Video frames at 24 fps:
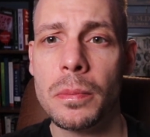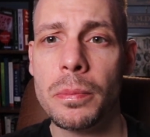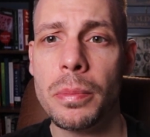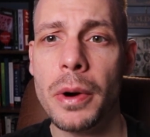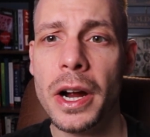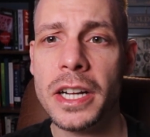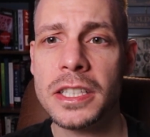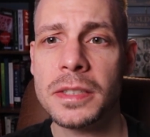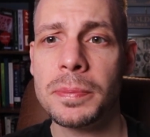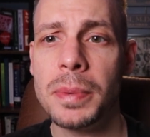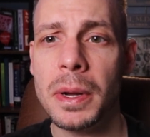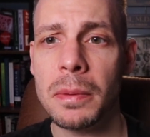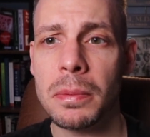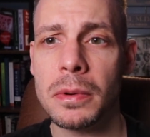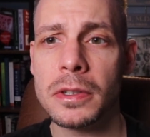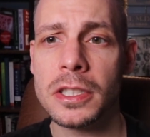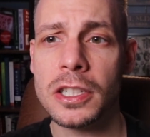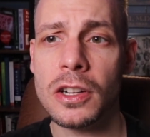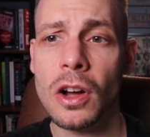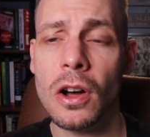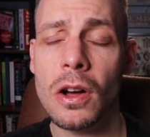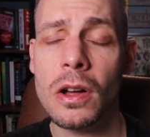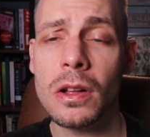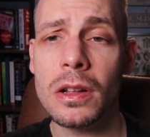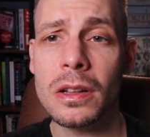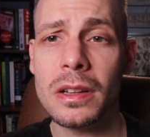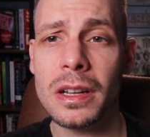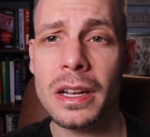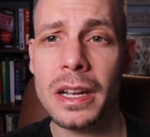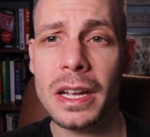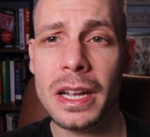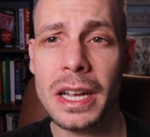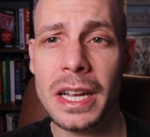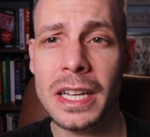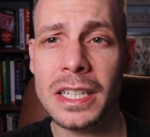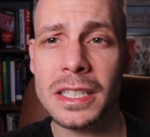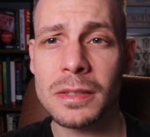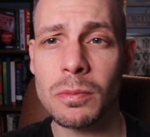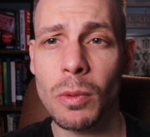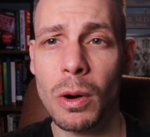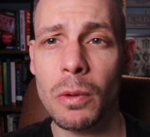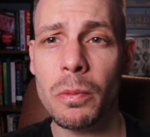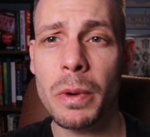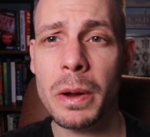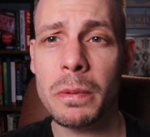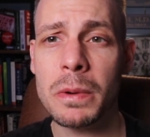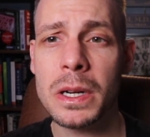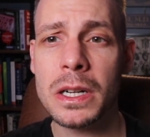Brexpiprazole is
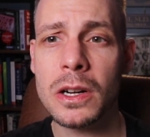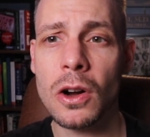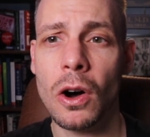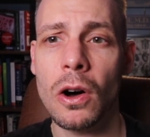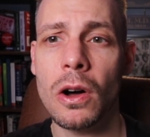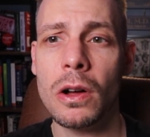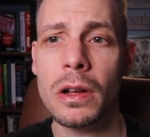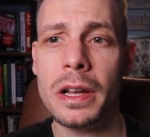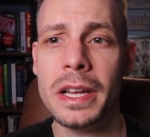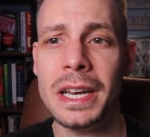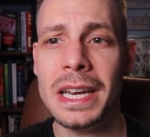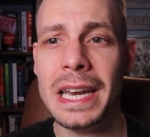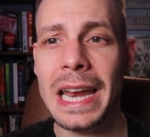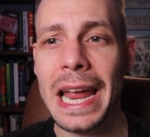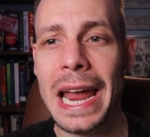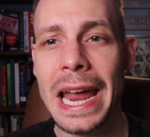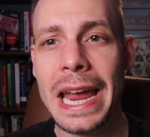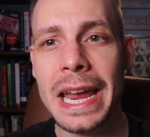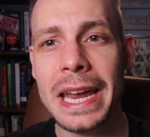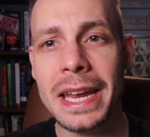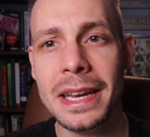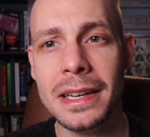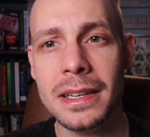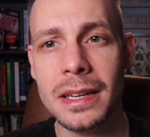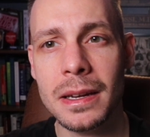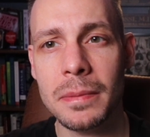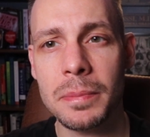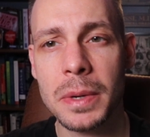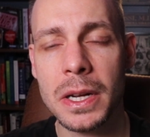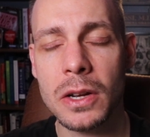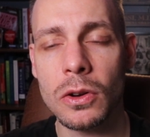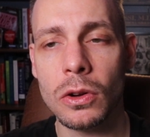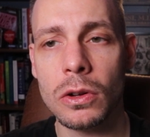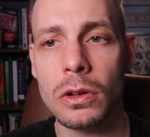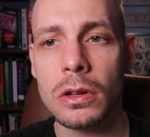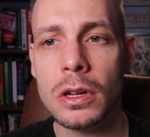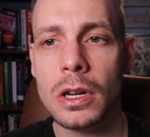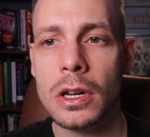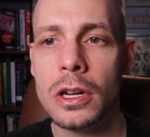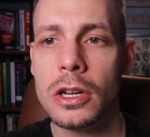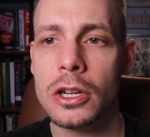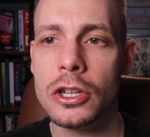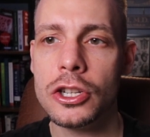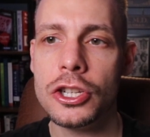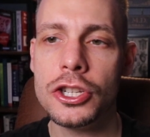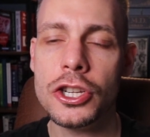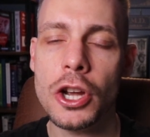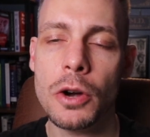what we would call an atypical
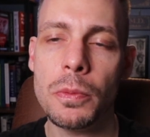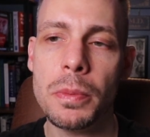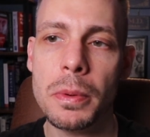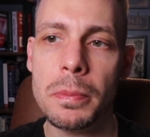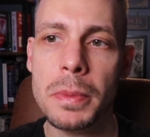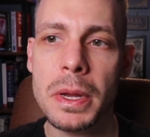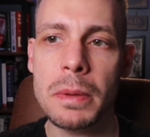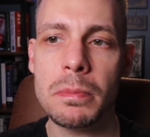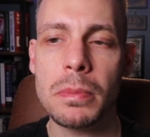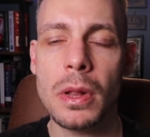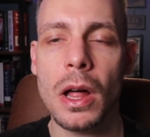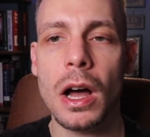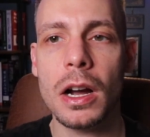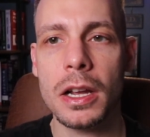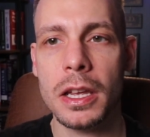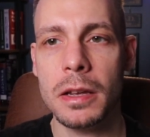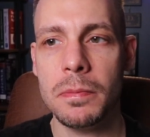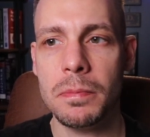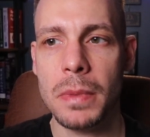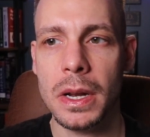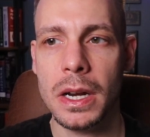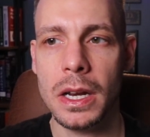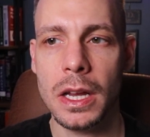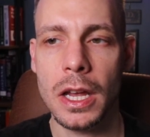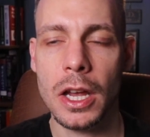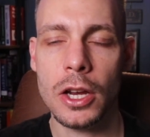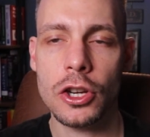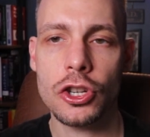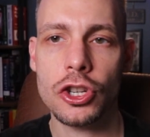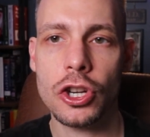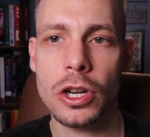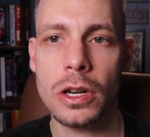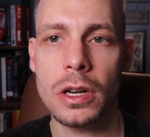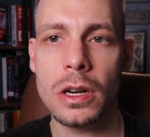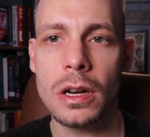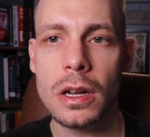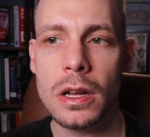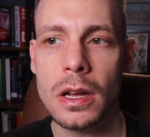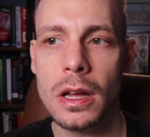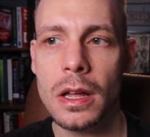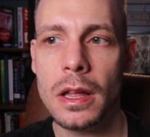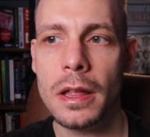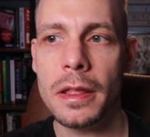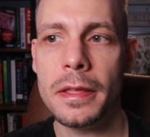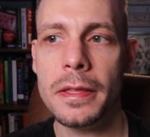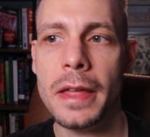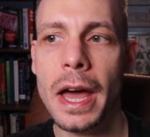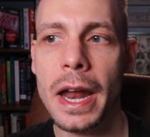dopamine blocking medication
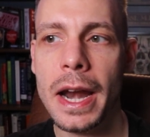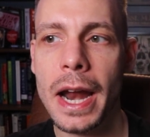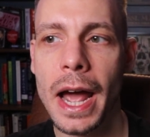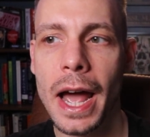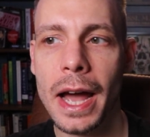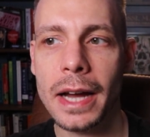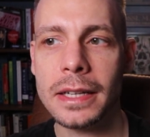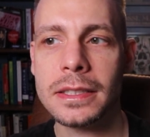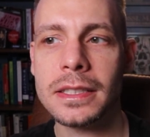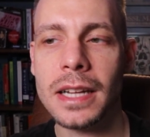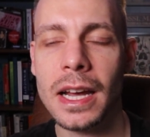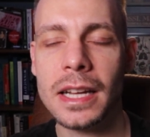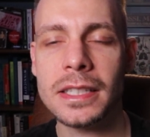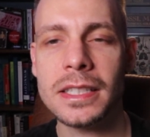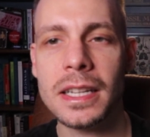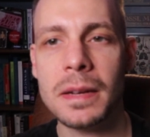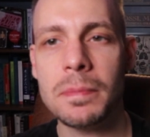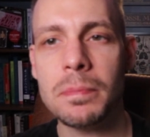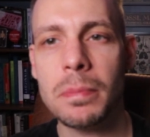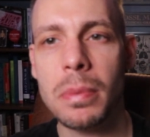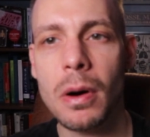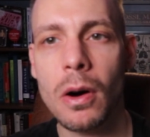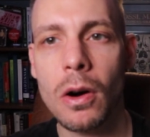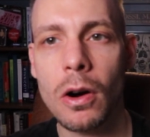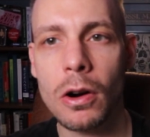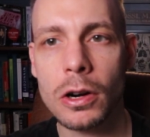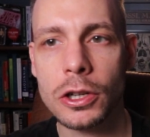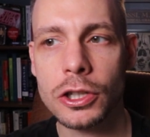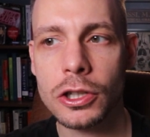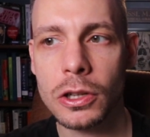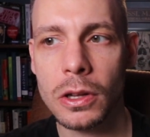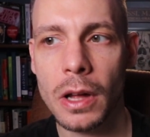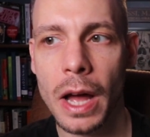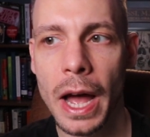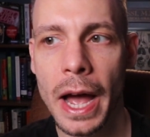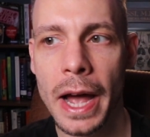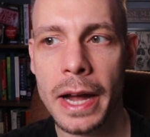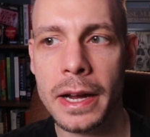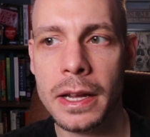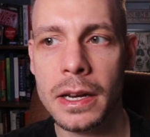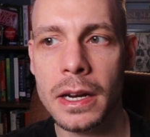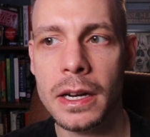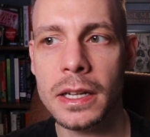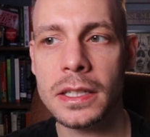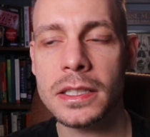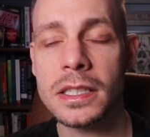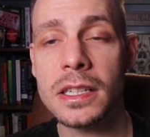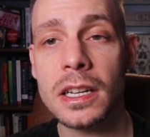that acts as a partial
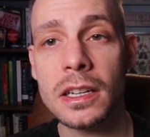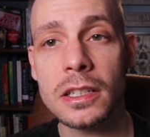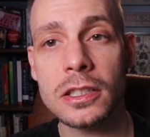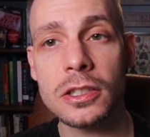agonist.